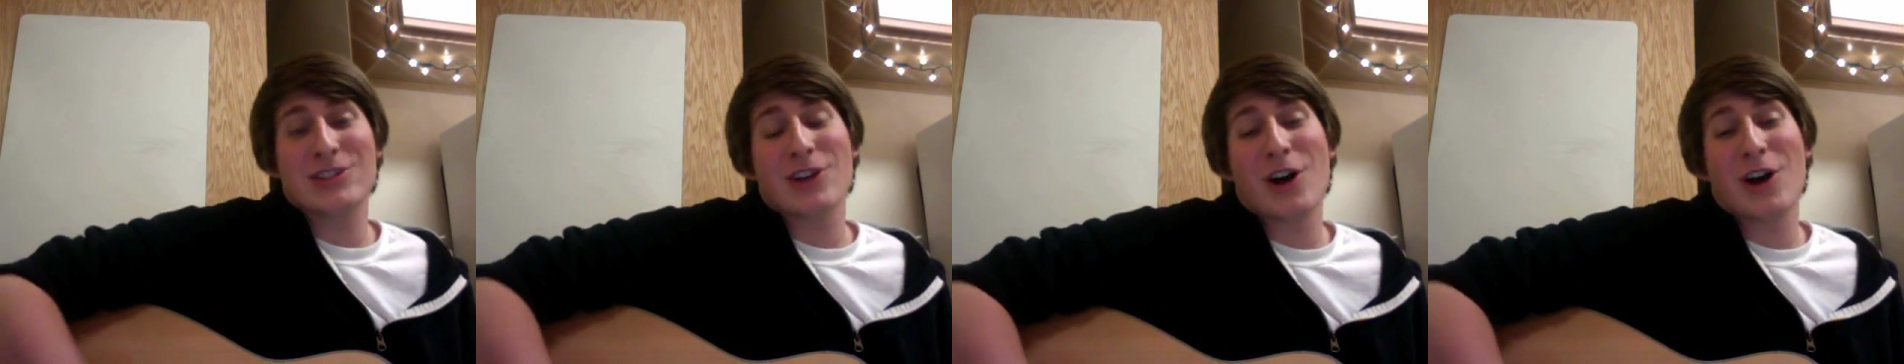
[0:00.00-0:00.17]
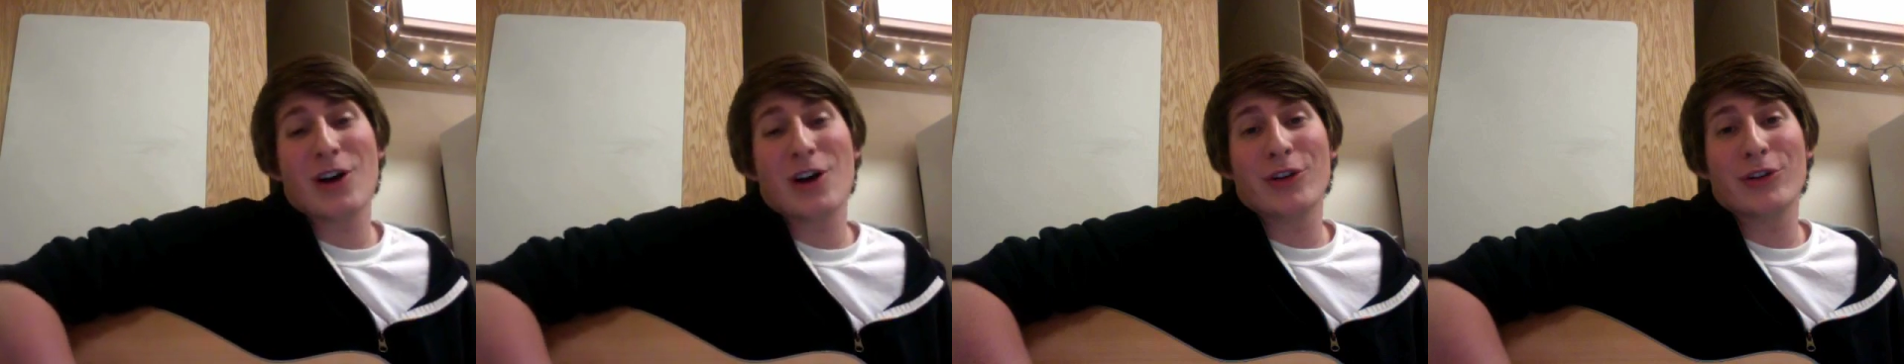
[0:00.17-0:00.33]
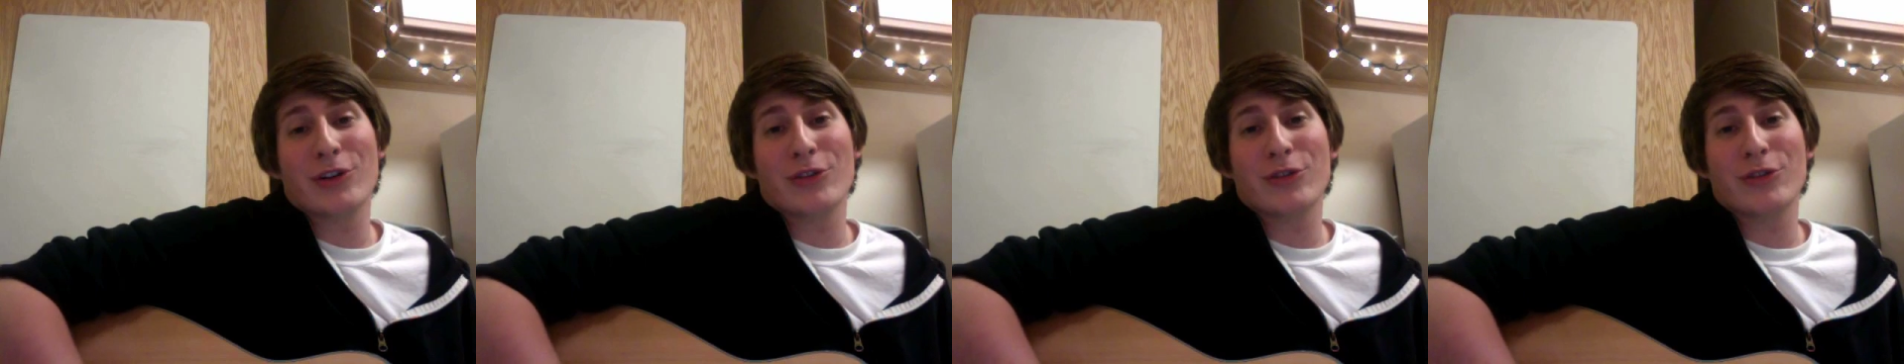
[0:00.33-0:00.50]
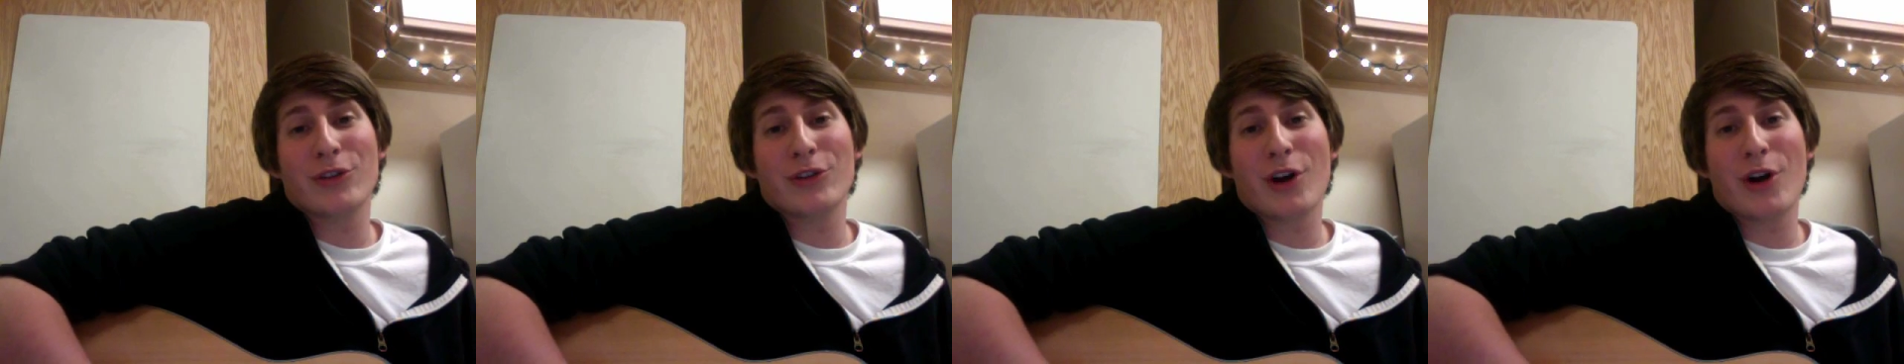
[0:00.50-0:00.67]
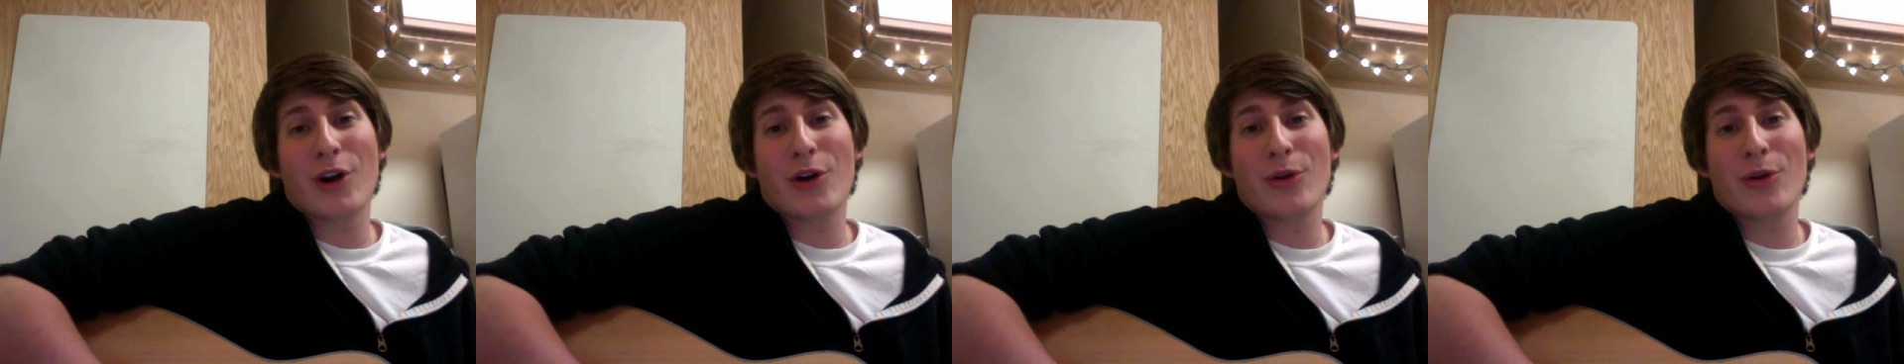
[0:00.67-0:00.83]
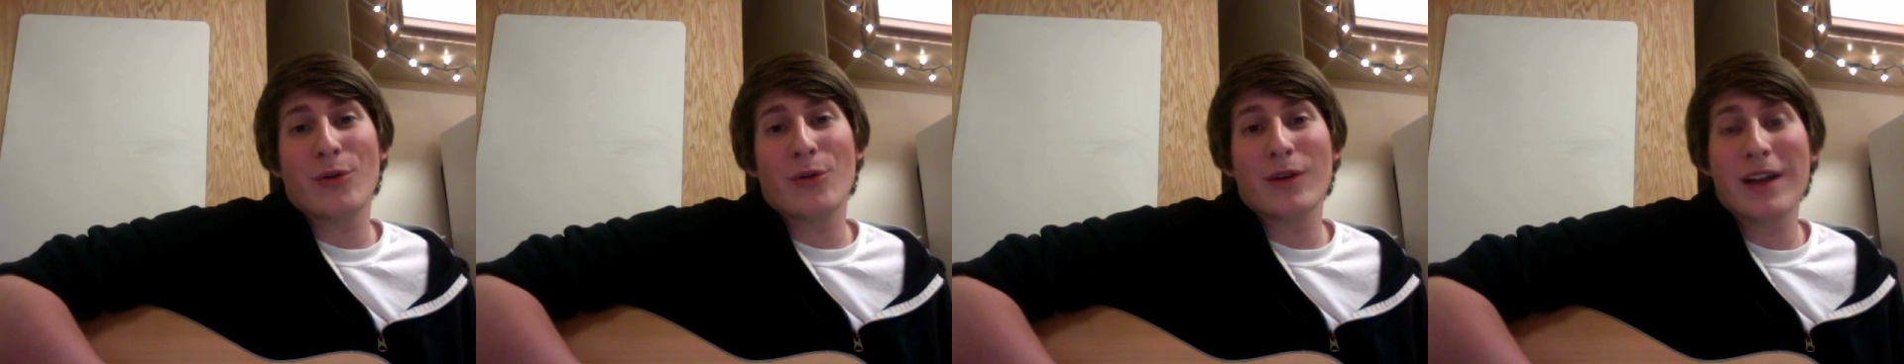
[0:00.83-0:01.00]
song you'll
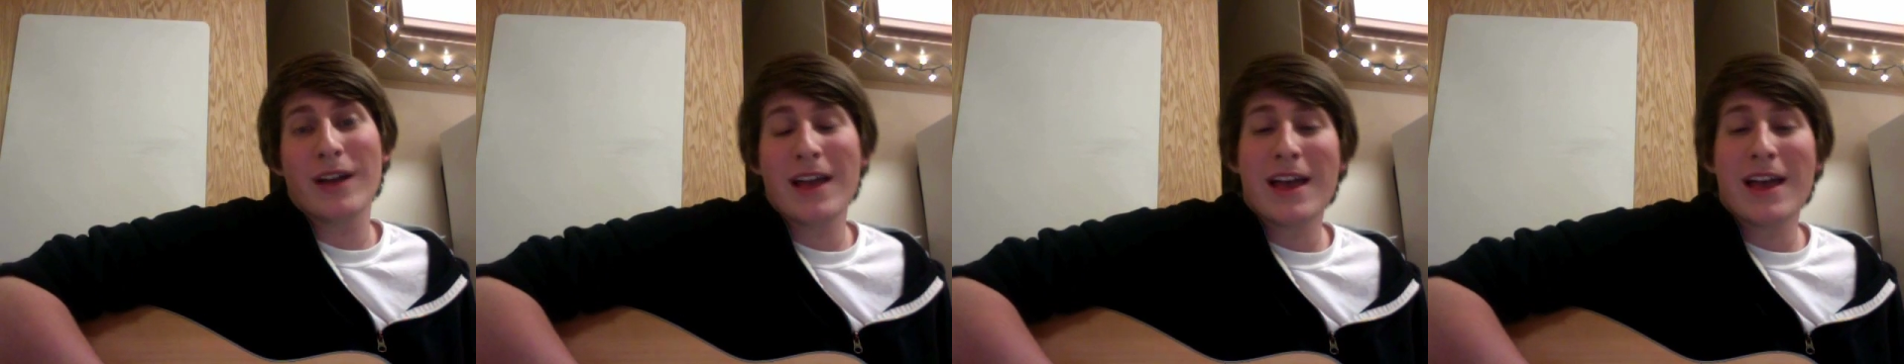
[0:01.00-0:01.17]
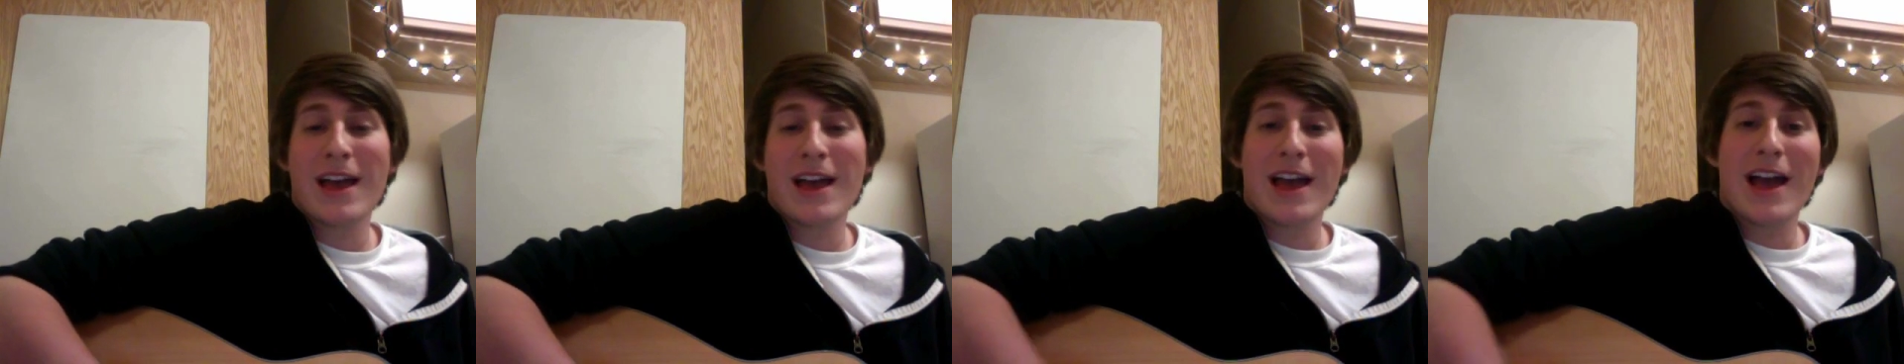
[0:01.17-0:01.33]
know